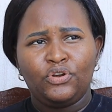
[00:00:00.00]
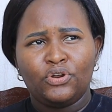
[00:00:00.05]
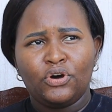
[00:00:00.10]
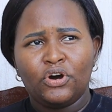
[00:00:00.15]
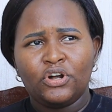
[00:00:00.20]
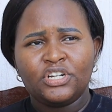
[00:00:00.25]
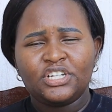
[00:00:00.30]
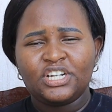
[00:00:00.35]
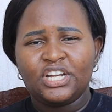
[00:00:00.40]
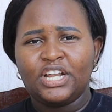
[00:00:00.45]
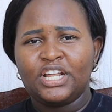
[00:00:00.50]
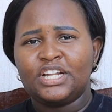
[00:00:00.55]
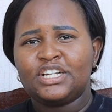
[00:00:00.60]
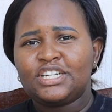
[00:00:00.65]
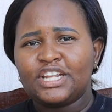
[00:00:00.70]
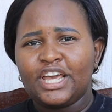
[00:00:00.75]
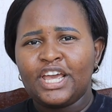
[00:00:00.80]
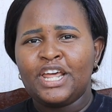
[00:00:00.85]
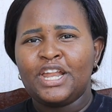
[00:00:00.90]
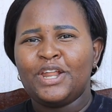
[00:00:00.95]
Don't
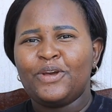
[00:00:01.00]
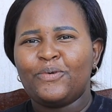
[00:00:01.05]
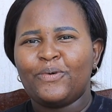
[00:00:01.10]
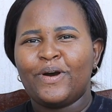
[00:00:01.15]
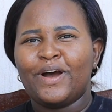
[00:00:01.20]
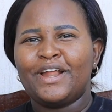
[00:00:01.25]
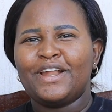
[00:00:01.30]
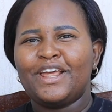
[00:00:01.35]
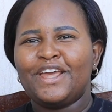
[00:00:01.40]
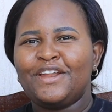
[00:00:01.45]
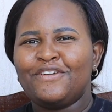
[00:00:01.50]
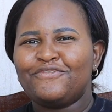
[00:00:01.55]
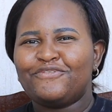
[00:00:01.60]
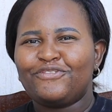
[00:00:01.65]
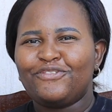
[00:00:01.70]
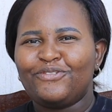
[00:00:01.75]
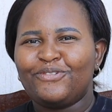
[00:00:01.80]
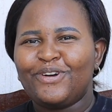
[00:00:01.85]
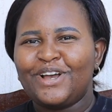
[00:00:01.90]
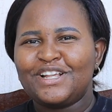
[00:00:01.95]
let anyone
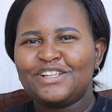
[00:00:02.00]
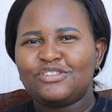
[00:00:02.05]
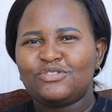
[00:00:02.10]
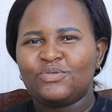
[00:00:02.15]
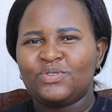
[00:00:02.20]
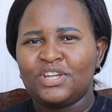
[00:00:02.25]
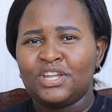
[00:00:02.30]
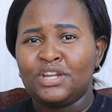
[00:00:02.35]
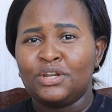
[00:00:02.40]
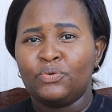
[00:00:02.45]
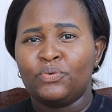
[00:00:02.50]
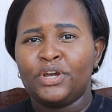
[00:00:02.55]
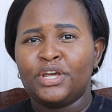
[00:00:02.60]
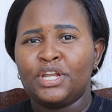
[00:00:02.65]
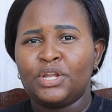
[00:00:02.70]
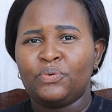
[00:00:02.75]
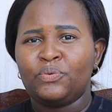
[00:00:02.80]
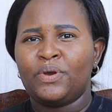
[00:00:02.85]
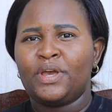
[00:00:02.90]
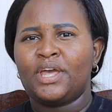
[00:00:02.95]
influence you in
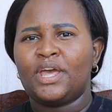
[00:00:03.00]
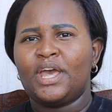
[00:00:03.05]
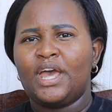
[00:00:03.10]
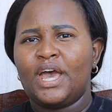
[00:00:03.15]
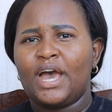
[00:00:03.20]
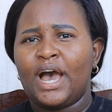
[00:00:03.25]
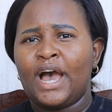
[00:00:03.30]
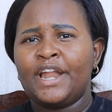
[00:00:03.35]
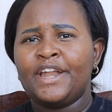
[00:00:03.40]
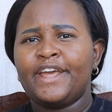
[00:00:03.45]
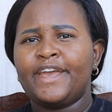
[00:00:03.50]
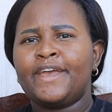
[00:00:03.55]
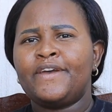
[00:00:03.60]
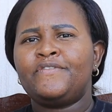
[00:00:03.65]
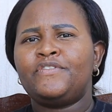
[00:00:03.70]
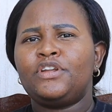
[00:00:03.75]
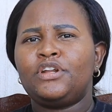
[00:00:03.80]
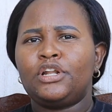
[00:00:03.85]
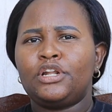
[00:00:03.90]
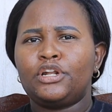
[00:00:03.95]
any way. And
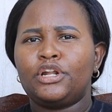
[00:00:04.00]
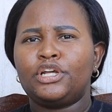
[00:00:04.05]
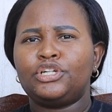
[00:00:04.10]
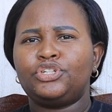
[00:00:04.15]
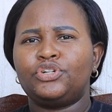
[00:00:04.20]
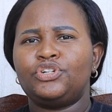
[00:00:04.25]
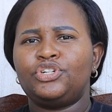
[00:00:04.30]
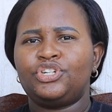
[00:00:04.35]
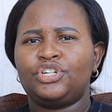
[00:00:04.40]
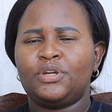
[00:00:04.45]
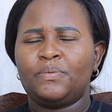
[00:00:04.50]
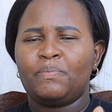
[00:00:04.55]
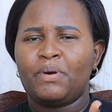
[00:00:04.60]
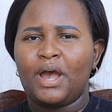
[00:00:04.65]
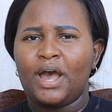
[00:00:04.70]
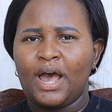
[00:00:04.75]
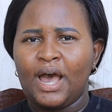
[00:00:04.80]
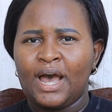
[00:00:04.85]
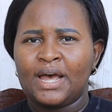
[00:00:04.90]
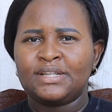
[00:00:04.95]
every relationship
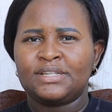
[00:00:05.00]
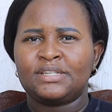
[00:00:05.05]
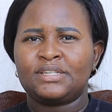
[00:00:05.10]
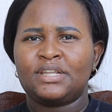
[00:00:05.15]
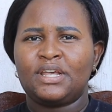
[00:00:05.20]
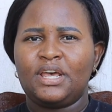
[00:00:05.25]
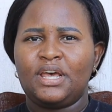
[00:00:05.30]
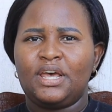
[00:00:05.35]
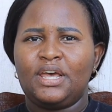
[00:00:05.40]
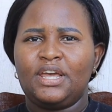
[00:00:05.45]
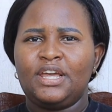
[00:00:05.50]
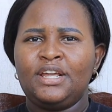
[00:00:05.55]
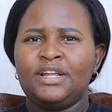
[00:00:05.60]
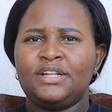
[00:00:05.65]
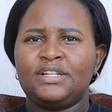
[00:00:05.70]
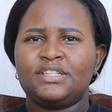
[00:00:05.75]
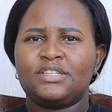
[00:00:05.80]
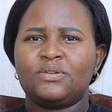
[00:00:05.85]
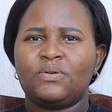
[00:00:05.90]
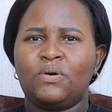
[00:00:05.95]
has
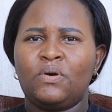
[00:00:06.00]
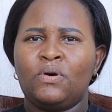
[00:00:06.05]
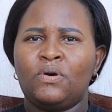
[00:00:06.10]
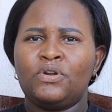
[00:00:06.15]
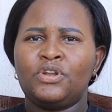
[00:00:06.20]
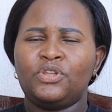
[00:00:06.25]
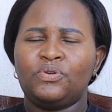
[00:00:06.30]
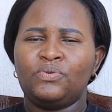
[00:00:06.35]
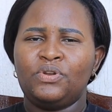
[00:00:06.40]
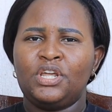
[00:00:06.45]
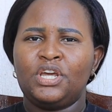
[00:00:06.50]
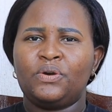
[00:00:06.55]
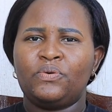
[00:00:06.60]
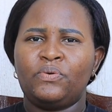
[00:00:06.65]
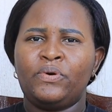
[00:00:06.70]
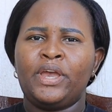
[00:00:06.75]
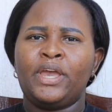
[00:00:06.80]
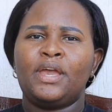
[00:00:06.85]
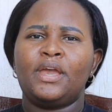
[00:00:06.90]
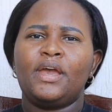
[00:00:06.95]
its own
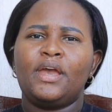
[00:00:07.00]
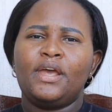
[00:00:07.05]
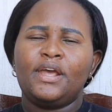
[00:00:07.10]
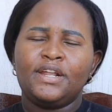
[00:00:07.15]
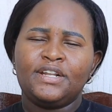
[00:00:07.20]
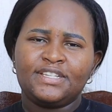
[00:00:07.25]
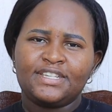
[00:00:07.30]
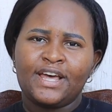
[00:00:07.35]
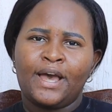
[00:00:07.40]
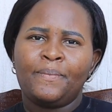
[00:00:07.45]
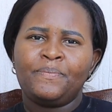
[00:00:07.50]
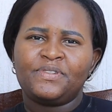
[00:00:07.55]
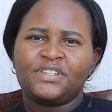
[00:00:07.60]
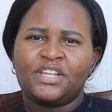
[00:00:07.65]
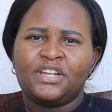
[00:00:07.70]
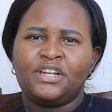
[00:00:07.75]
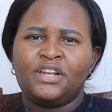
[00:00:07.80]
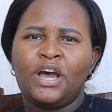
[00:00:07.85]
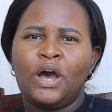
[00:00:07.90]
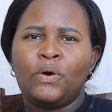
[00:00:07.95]
unique way, its
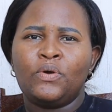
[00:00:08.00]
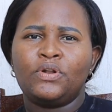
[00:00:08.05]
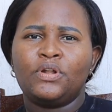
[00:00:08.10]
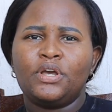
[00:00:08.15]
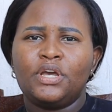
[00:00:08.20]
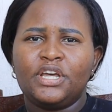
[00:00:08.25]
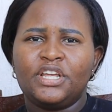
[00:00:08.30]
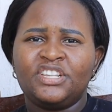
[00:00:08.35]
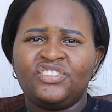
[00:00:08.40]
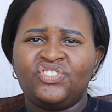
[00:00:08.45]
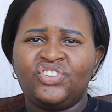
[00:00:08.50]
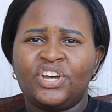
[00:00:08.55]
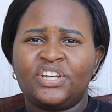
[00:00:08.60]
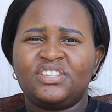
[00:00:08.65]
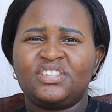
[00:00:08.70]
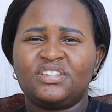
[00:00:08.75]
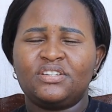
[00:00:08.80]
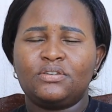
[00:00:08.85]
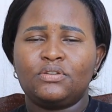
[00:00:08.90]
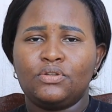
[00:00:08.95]
ups and downs. It's
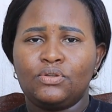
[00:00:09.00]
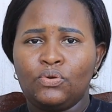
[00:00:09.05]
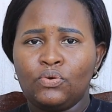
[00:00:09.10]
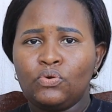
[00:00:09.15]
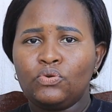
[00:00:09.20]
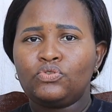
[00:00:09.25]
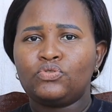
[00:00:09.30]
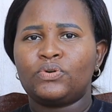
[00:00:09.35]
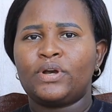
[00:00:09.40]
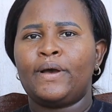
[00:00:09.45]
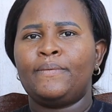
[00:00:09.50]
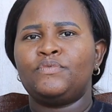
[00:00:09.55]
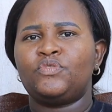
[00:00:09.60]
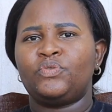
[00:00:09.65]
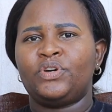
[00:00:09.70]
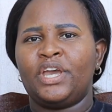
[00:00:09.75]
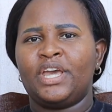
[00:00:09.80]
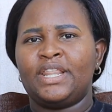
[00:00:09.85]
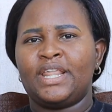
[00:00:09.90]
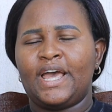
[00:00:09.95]
just you to come
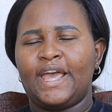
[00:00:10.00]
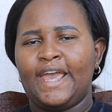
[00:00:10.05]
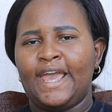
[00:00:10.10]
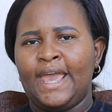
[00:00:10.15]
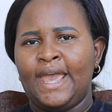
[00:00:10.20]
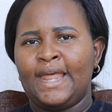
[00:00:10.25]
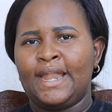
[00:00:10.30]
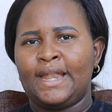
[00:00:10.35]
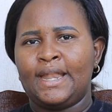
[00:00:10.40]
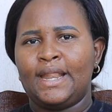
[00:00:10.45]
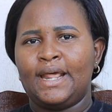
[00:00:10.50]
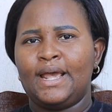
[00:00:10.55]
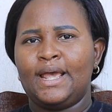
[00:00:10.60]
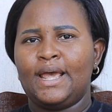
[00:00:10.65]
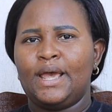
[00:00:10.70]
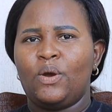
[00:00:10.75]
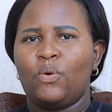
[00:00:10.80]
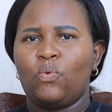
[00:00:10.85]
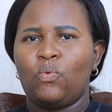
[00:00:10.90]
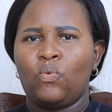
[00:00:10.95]
together and
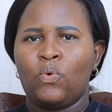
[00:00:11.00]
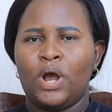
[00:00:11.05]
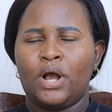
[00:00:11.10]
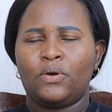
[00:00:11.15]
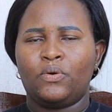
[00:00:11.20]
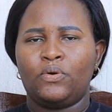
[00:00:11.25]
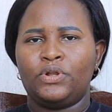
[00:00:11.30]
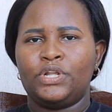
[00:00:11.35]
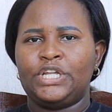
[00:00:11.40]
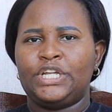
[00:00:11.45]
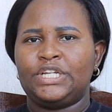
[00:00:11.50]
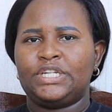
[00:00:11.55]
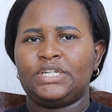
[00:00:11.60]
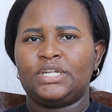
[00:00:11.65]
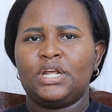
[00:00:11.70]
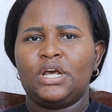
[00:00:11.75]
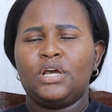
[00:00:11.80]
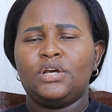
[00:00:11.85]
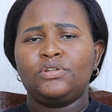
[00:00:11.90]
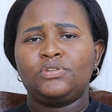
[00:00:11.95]
work on
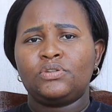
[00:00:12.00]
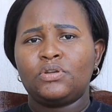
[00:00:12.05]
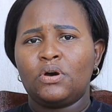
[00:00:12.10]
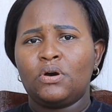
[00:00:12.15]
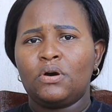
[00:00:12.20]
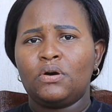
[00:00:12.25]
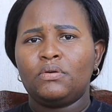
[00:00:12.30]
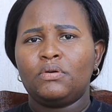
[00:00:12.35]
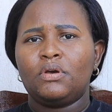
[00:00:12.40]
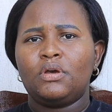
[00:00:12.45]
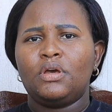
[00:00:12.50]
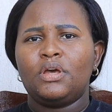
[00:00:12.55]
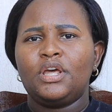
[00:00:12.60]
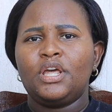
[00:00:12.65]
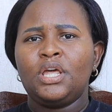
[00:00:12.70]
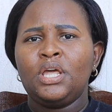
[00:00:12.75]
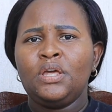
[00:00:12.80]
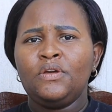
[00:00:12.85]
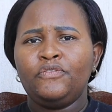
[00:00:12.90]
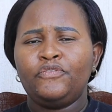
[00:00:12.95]
it. So
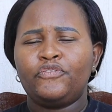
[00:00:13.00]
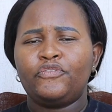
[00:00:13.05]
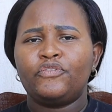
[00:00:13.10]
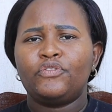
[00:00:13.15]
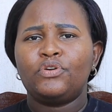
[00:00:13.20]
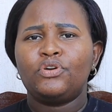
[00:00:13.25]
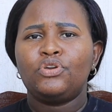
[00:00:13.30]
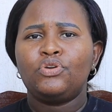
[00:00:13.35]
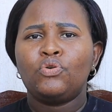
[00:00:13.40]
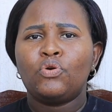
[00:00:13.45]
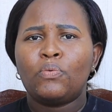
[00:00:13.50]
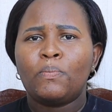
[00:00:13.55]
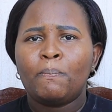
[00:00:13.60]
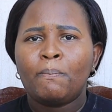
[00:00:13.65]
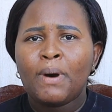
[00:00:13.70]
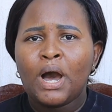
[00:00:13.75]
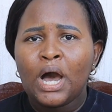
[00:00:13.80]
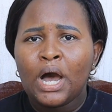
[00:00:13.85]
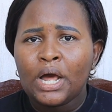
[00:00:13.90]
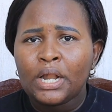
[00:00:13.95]
if your
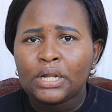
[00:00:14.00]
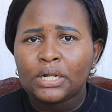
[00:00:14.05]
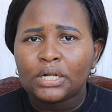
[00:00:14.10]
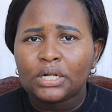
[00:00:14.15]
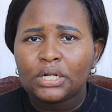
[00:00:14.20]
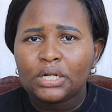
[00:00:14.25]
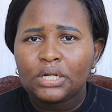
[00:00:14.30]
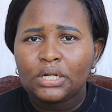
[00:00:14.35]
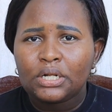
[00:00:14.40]
man